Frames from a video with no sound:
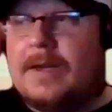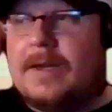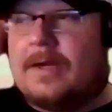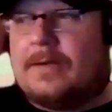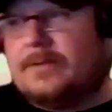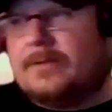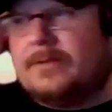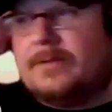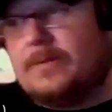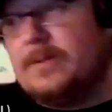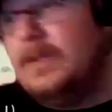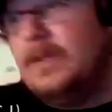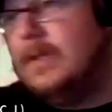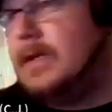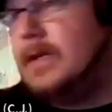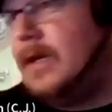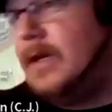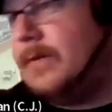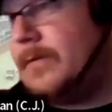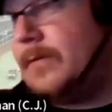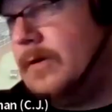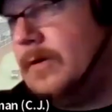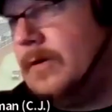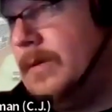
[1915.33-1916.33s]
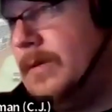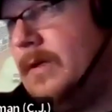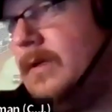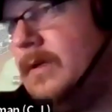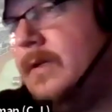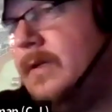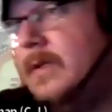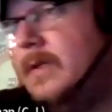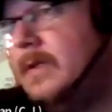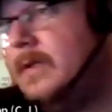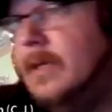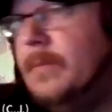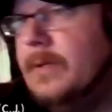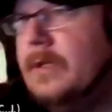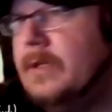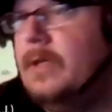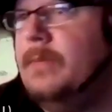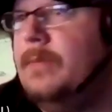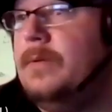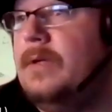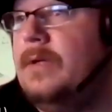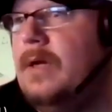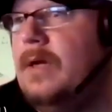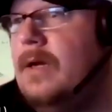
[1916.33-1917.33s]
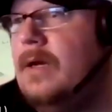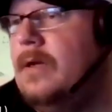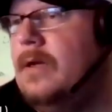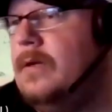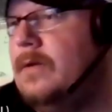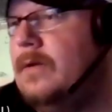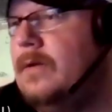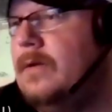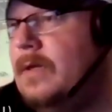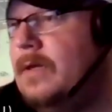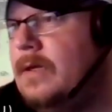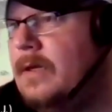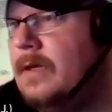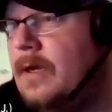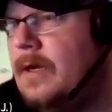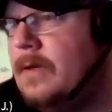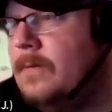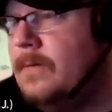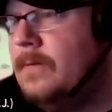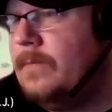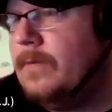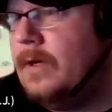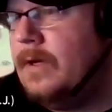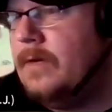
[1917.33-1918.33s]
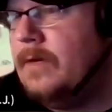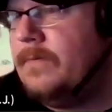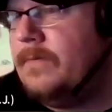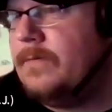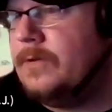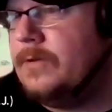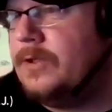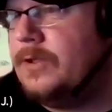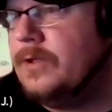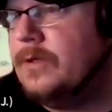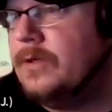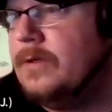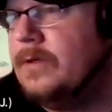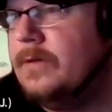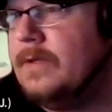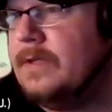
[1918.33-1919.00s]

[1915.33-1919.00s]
So TK Roby, keep an eye on that guy for sure.